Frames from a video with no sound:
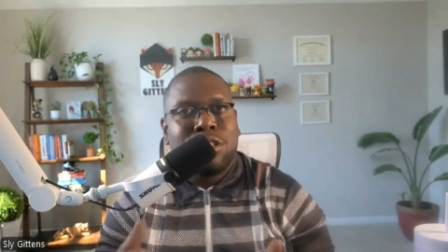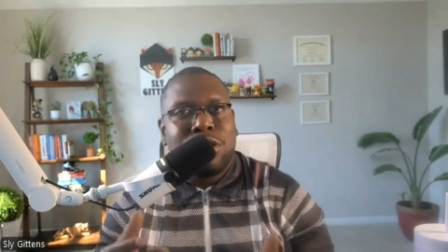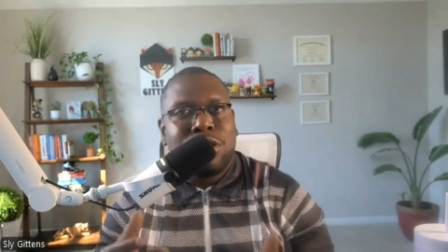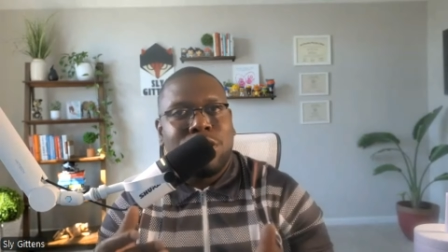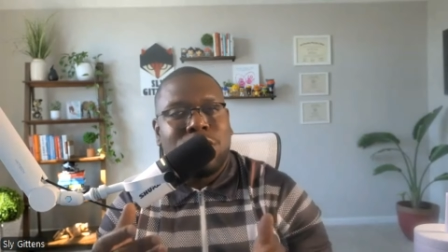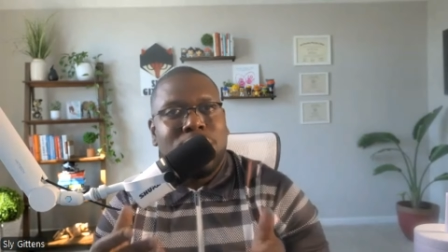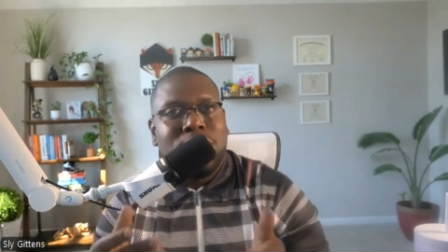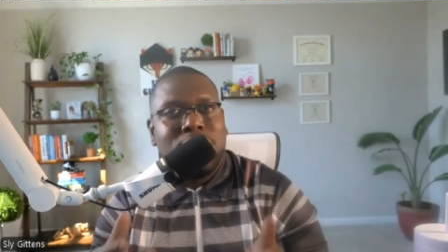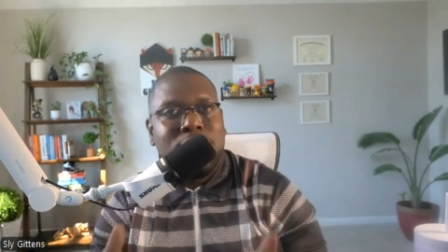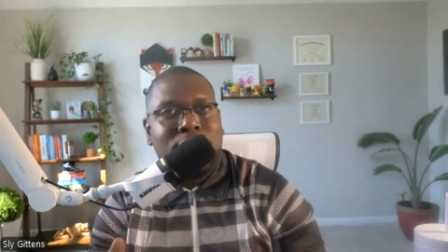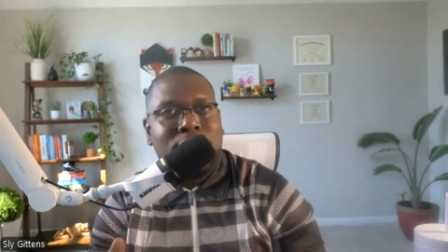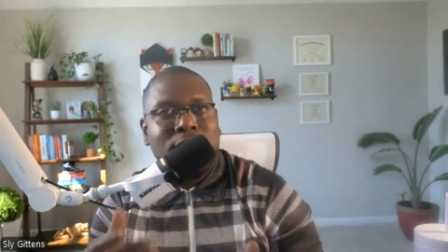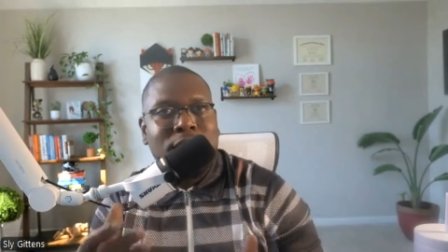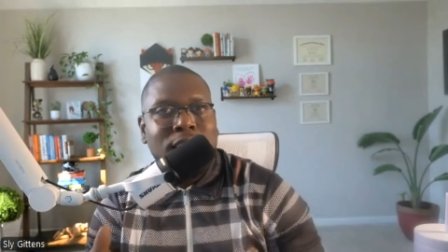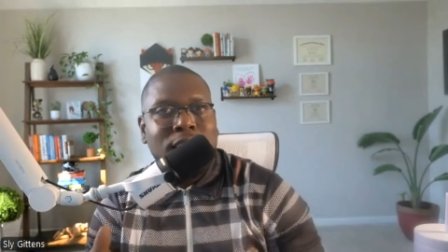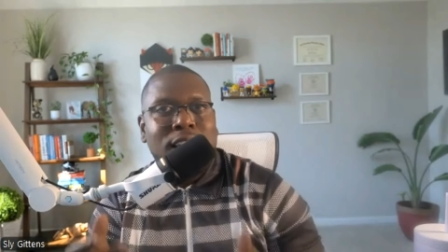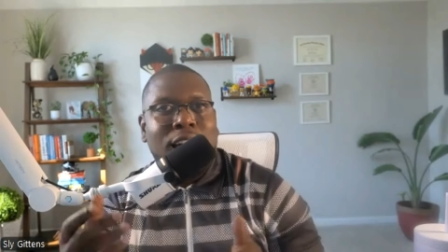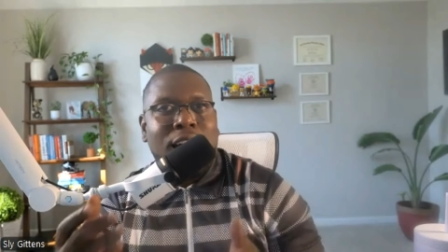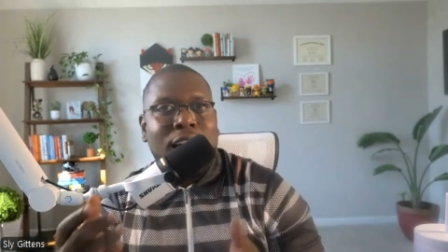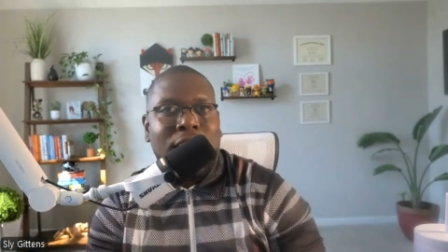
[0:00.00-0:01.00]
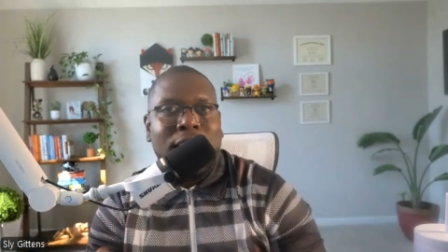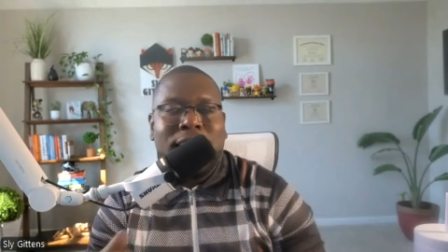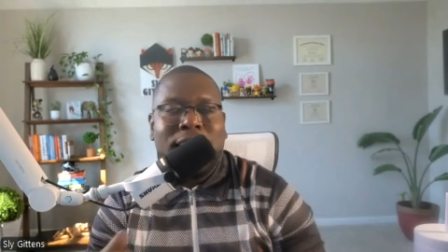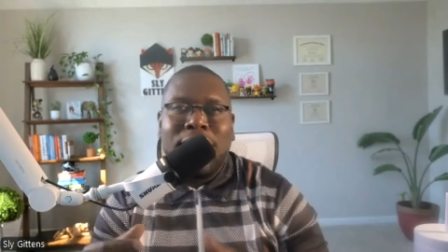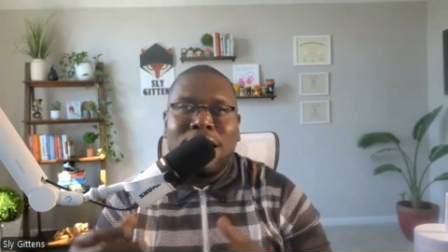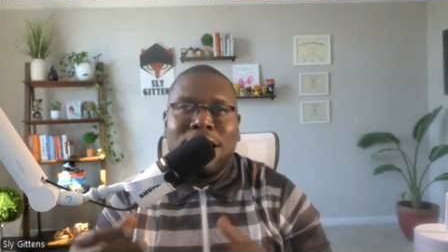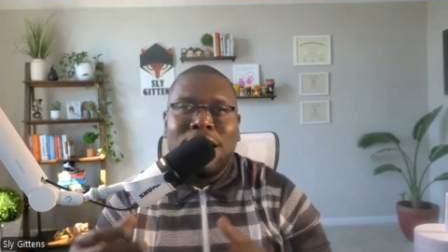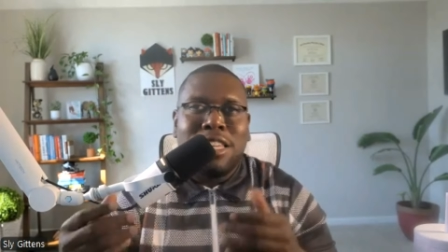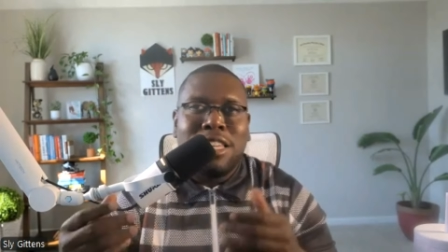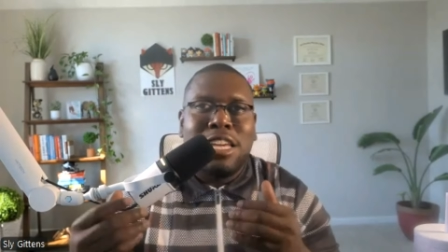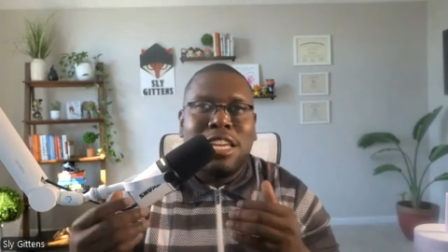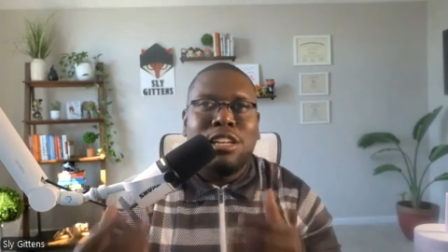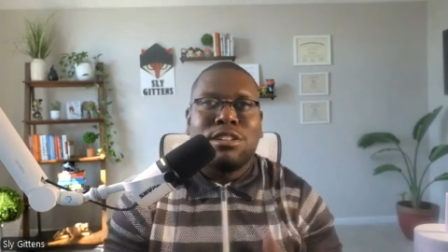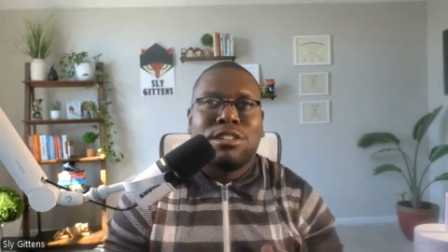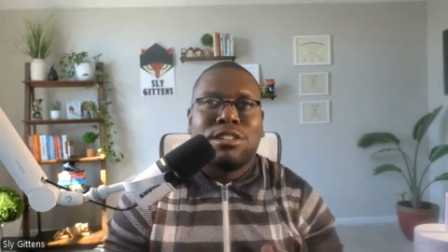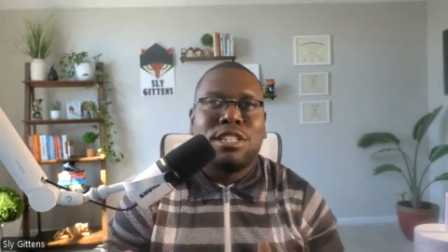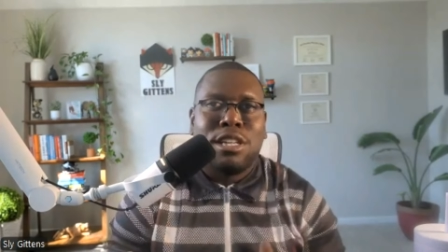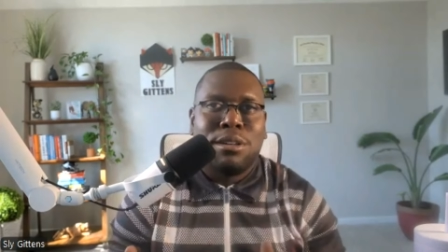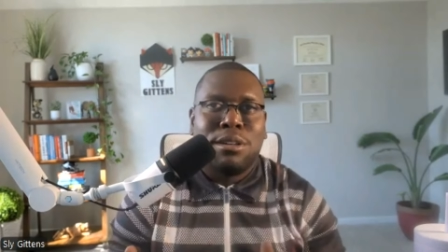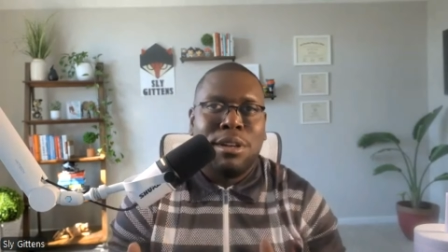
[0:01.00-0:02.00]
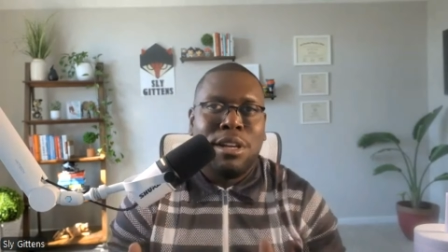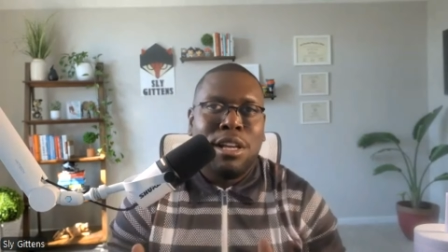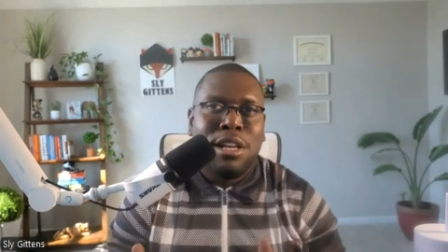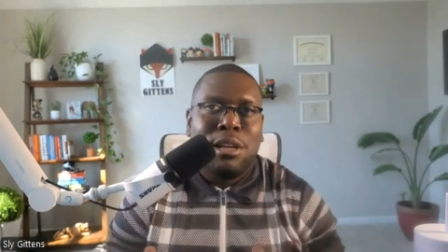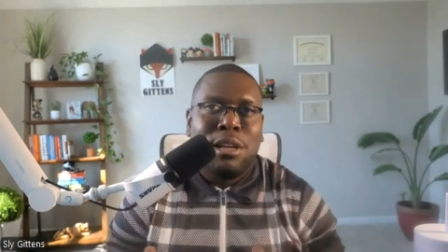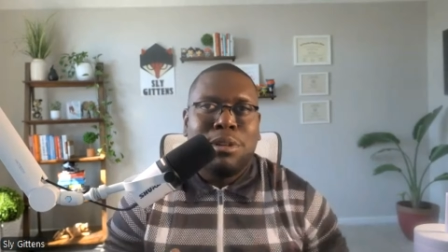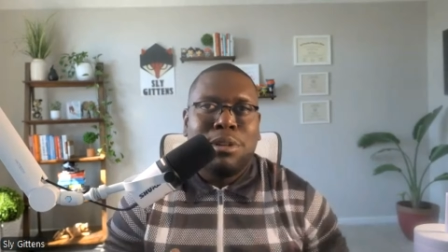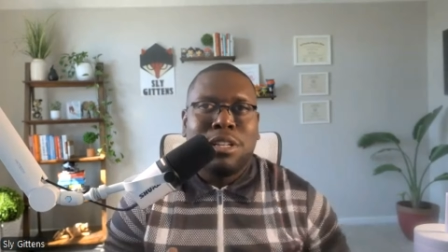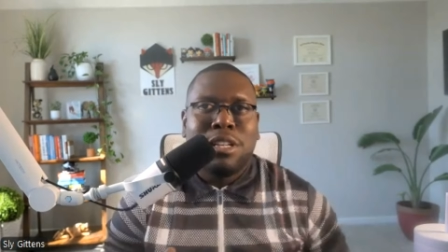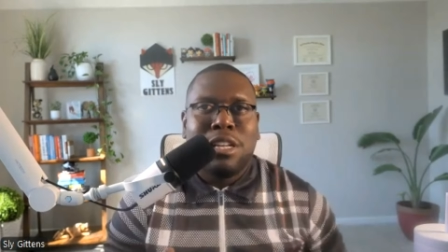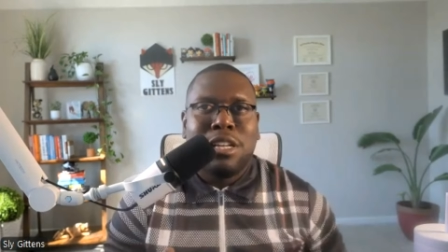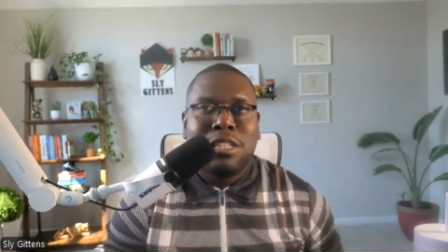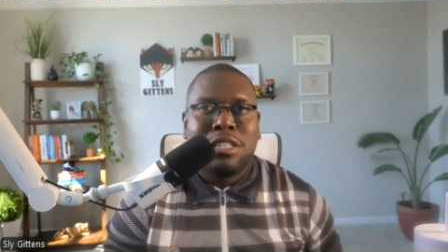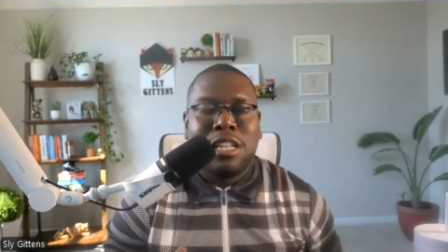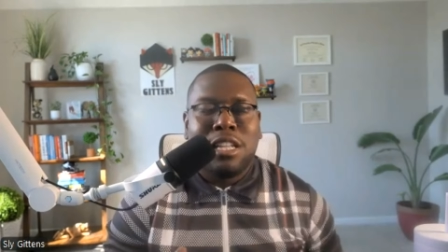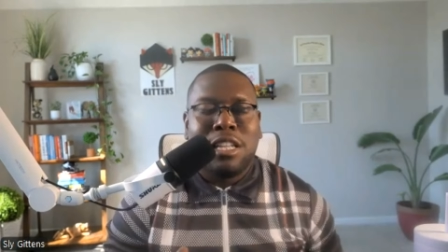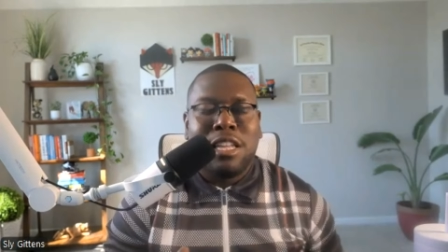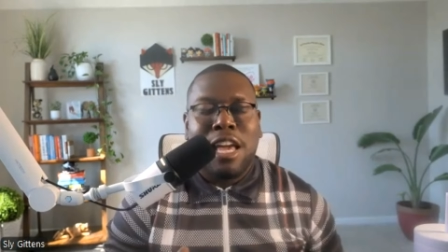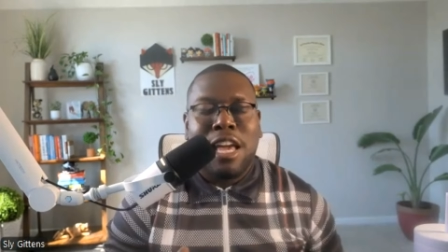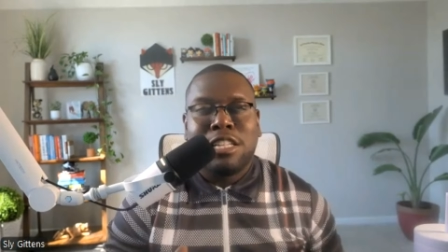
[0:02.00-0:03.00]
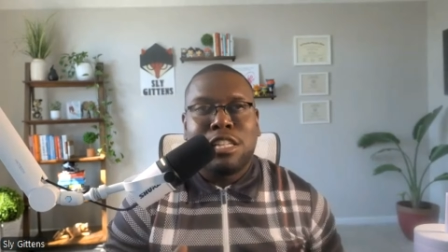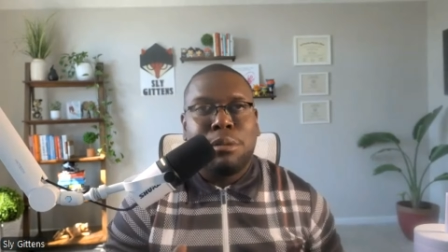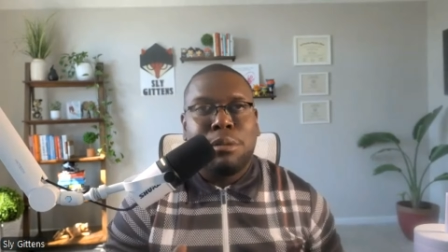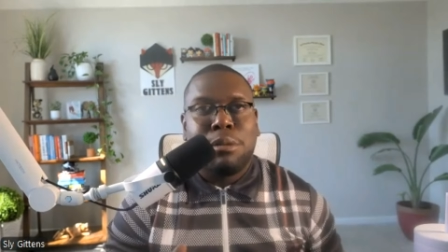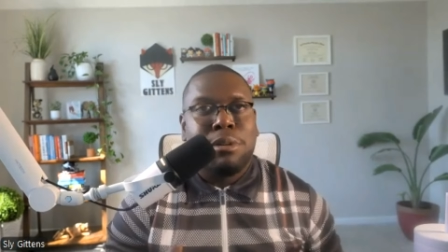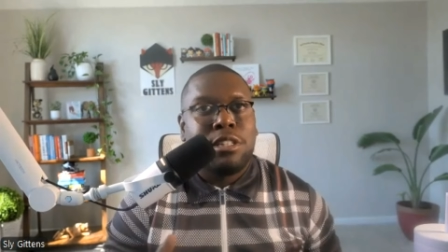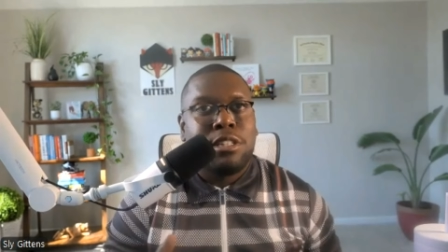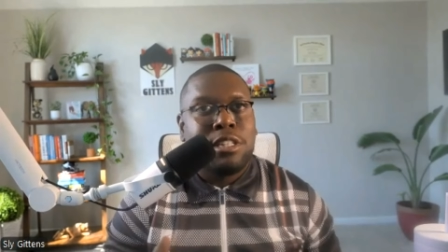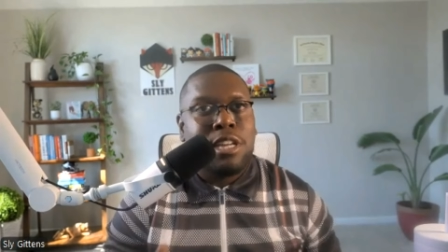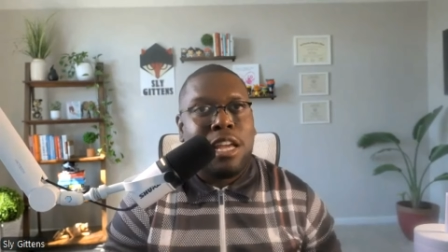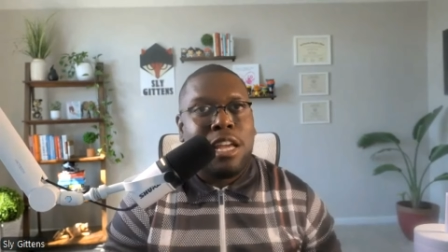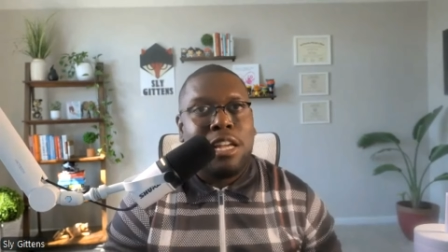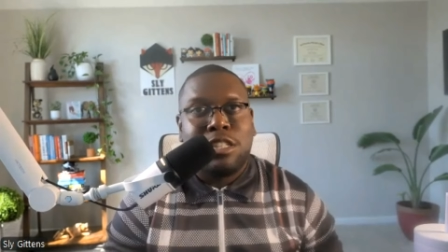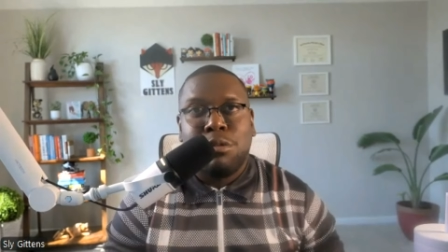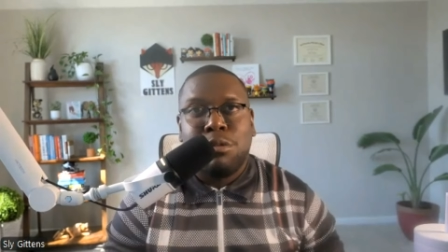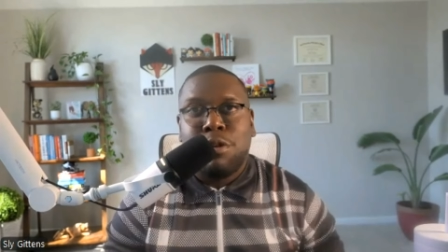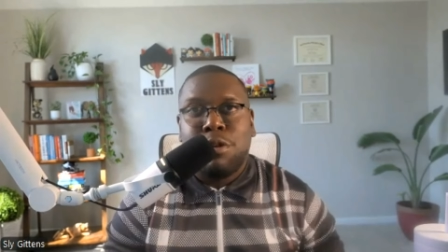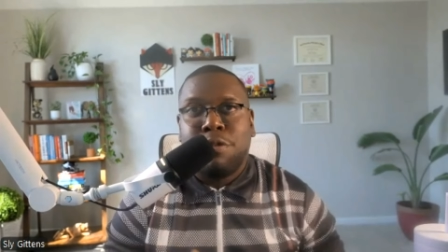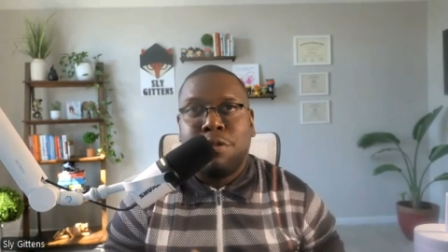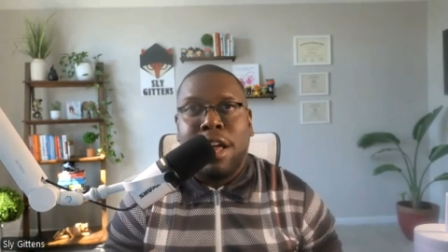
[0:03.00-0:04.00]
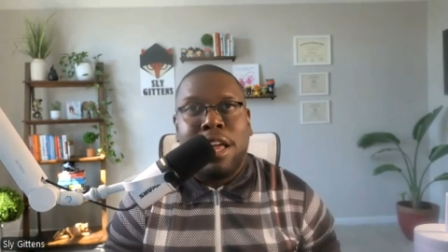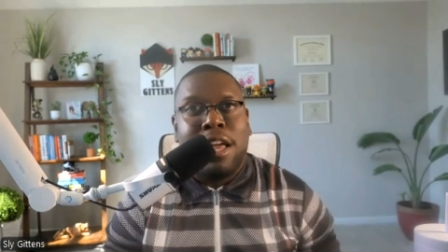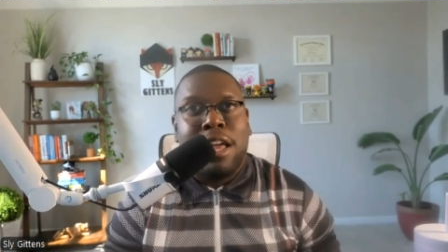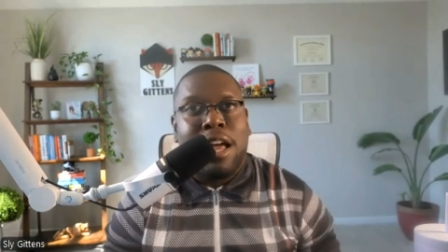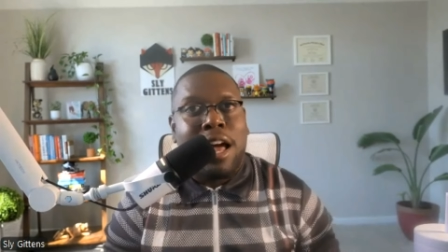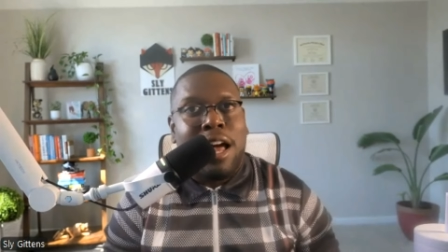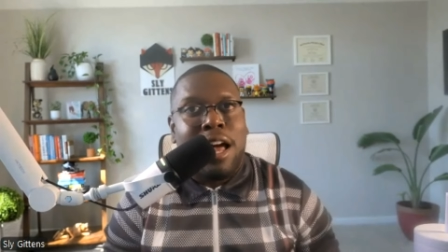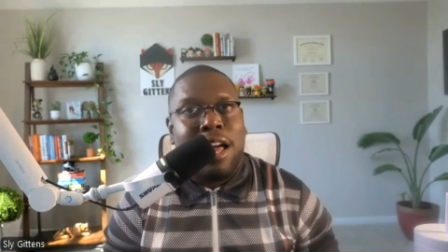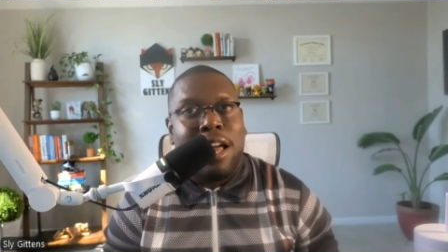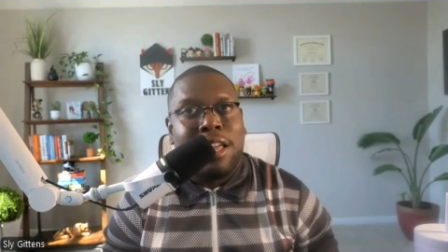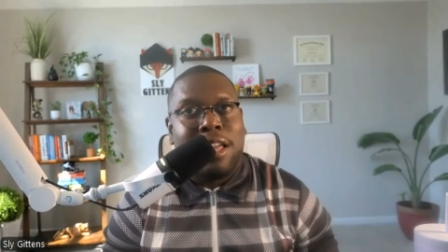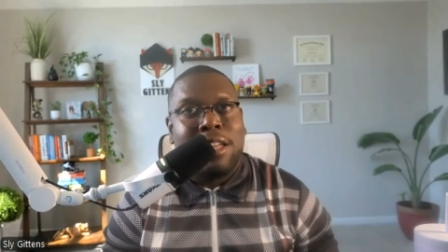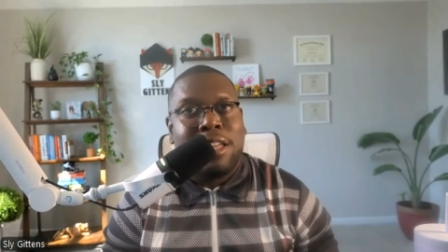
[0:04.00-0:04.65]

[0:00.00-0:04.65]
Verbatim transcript: DEI and leadership, because the landscape is changing with AI.